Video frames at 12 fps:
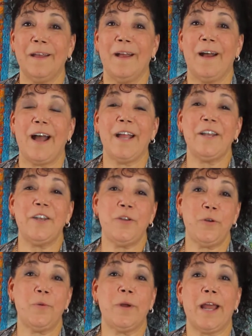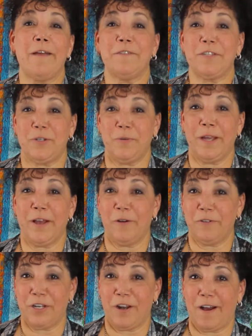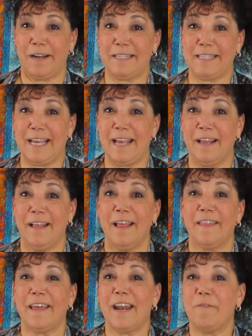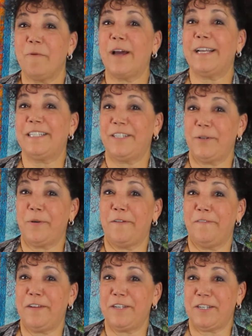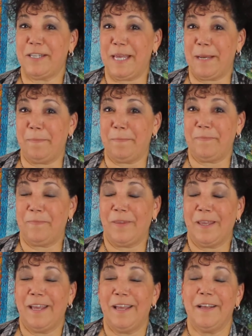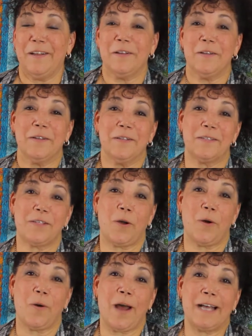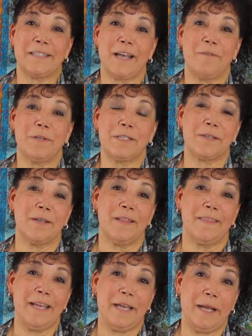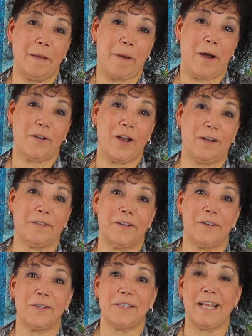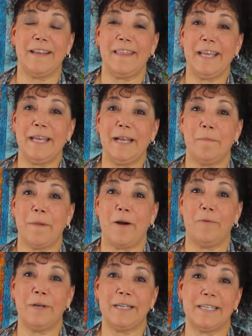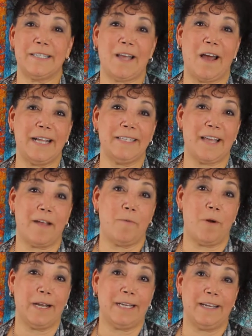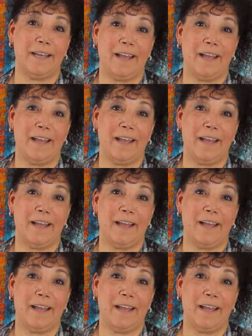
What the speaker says: I knew when I was doing Ocean Odyssey that I wanted to do a fish theme. So as I was thinking about colors and thinking about what designs I wanted,